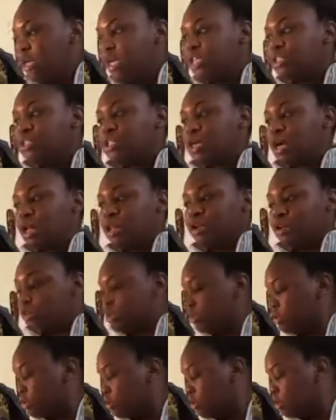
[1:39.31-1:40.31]
Each
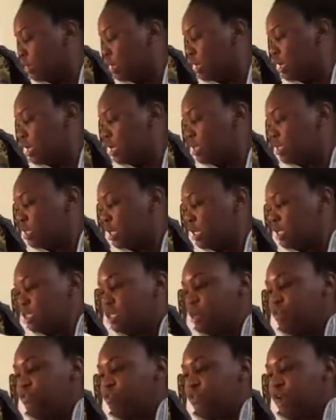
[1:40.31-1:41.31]
color is a
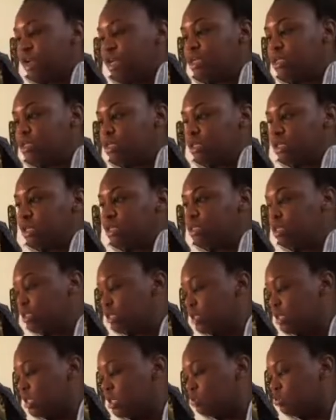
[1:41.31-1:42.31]
different
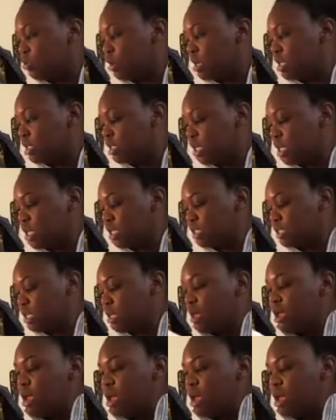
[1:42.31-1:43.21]
disease process,